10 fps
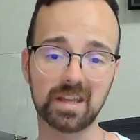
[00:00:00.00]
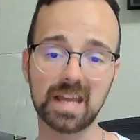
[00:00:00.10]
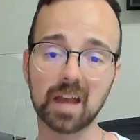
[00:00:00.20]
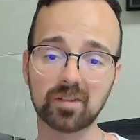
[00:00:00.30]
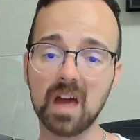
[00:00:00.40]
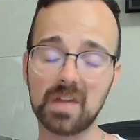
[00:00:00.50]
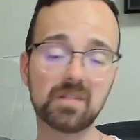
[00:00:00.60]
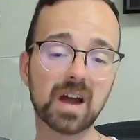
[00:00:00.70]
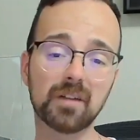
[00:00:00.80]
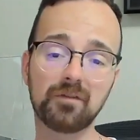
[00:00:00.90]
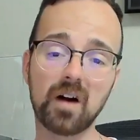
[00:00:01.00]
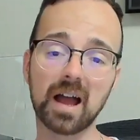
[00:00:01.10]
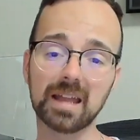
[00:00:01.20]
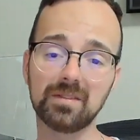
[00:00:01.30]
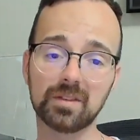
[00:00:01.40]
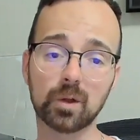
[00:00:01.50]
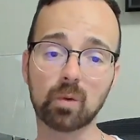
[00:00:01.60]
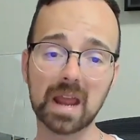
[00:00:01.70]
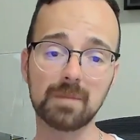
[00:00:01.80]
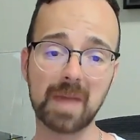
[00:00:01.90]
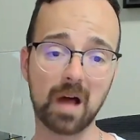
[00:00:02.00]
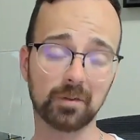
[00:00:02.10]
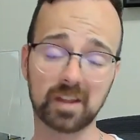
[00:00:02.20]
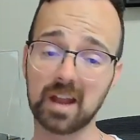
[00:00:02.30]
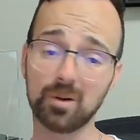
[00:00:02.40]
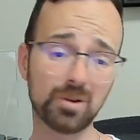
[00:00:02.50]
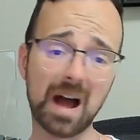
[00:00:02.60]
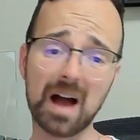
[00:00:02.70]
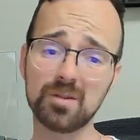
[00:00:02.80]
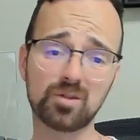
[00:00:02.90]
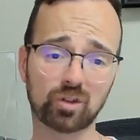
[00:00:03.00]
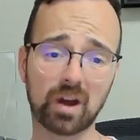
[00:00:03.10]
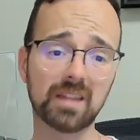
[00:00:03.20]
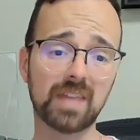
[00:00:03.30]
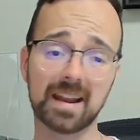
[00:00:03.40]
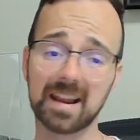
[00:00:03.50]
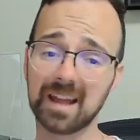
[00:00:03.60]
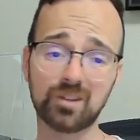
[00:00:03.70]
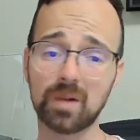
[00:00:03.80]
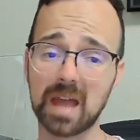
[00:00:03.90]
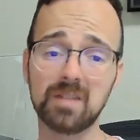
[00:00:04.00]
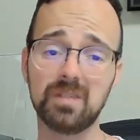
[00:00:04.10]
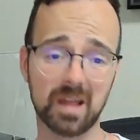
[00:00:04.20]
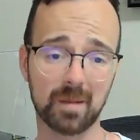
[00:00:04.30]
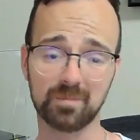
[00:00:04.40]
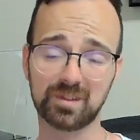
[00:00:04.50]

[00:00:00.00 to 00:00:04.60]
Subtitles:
Yes, they've got to find the right balance, and I don't know how you strike that, and I don't envy them,